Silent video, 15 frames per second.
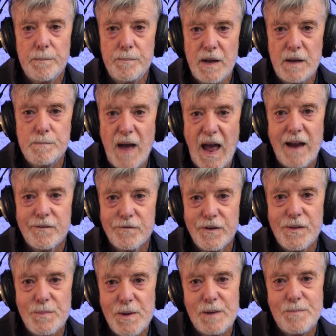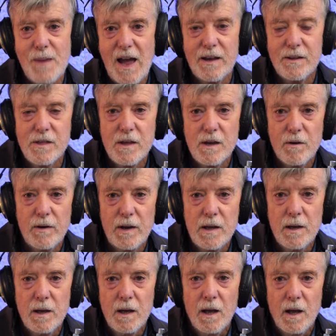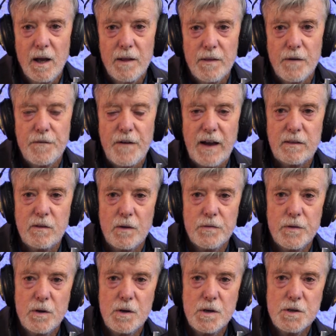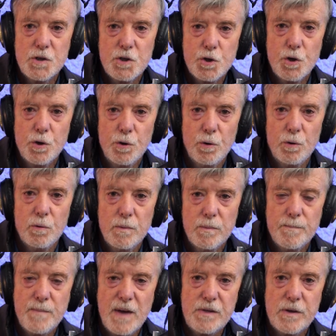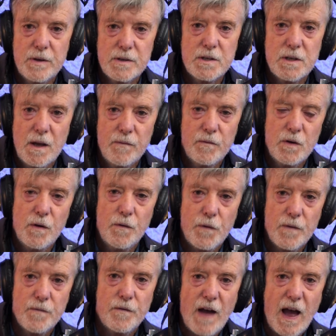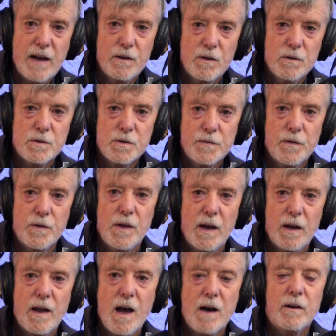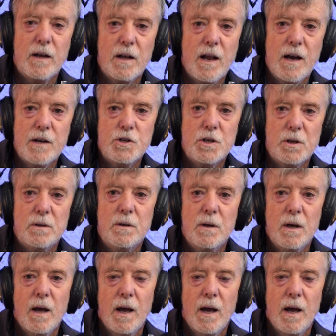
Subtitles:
Big Bang, for the Big Bang theory. The fact that these two methods give different values for their calculation